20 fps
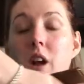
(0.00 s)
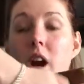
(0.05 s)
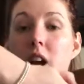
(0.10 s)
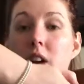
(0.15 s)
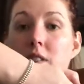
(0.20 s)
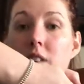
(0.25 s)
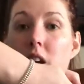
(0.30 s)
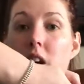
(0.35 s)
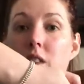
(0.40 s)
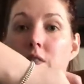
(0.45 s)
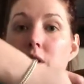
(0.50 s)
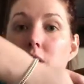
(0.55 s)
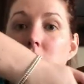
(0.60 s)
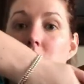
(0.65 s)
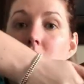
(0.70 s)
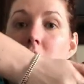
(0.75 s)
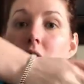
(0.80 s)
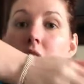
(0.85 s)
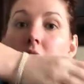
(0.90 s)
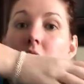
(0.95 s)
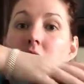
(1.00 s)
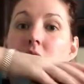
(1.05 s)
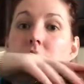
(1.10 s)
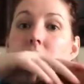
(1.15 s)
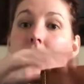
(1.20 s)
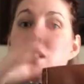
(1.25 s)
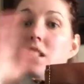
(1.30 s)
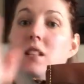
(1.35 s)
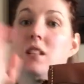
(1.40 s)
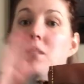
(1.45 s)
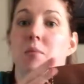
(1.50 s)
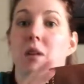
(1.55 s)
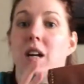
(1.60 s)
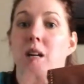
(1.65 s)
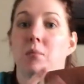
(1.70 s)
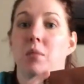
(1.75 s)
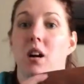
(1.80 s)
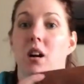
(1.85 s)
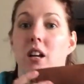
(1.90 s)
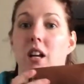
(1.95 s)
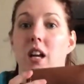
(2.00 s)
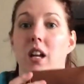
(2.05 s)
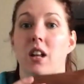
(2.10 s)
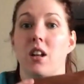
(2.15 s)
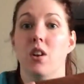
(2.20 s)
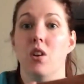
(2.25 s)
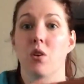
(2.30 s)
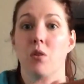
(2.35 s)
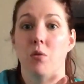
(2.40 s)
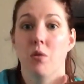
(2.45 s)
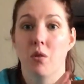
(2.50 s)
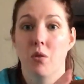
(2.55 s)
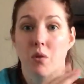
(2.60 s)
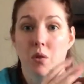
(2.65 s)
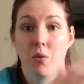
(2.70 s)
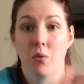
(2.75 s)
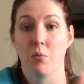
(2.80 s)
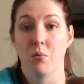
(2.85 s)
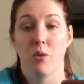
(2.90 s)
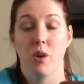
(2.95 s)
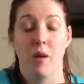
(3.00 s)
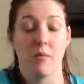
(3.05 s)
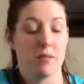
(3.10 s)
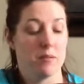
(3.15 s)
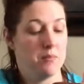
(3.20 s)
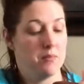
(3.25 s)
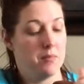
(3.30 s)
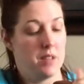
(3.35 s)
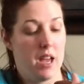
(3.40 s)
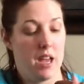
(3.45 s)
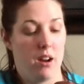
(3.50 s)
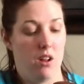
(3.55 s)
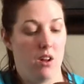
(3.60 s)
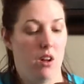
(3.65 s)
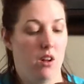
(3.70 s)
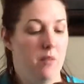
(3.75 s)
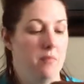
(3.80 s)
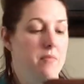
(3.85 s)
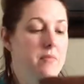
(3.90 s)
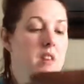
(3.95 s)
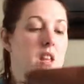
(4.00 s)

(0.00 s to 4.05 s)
I have the iPhone 10, and it fits in the back pocket, no problem at all.